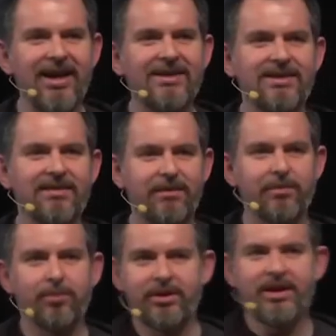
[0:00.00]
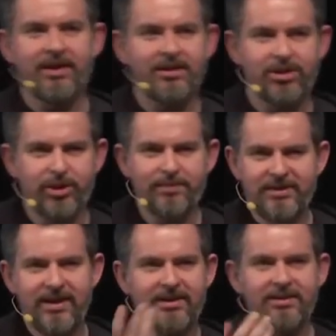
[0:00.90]
can actually add a
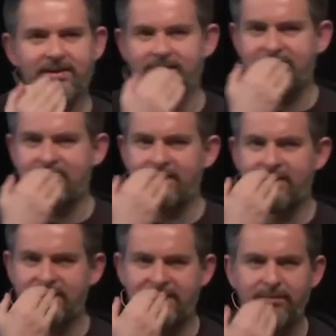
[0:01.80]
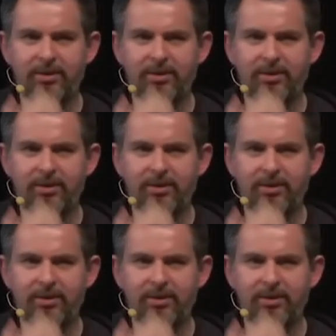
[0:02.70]
reduction lens